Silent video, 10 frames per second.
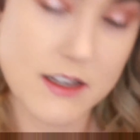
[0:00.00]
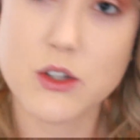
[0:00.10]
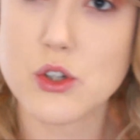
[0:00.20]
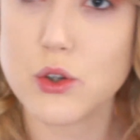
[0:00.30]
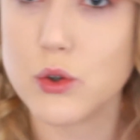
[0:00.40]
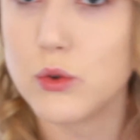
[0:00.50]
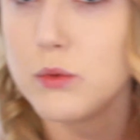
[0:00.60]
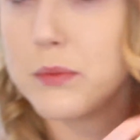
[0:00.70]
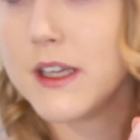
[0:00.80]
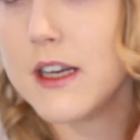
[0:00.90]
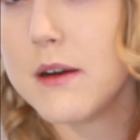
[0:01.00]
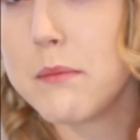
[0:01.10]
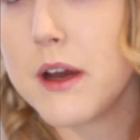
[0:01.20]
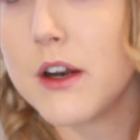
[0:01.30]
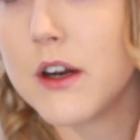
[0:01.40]
into
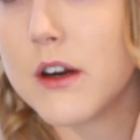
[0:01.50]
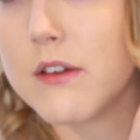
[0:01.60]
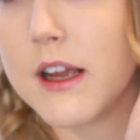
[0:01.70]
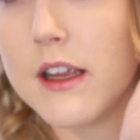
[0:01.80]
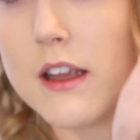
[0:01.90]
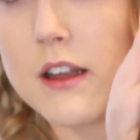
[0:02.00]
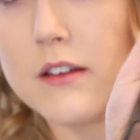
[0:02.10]
peanut butter right